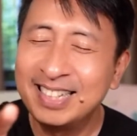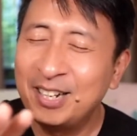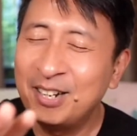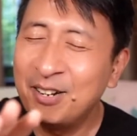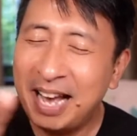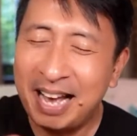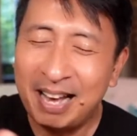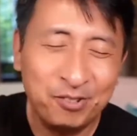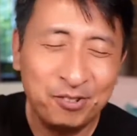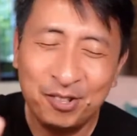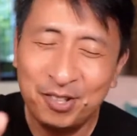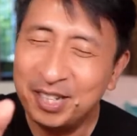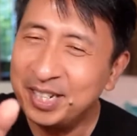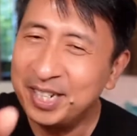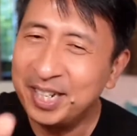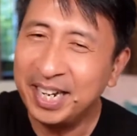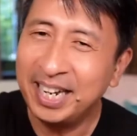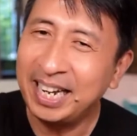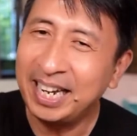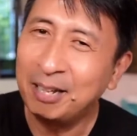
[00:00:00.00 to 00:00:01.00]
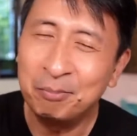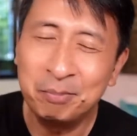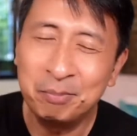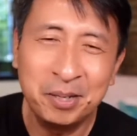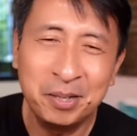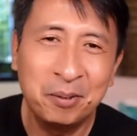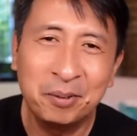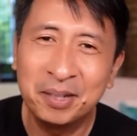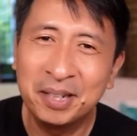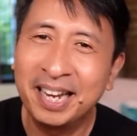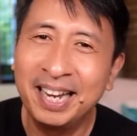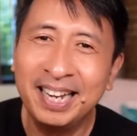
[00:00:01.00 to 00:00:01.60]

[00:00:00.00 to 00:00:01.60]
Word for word: you know, after a day, I'll be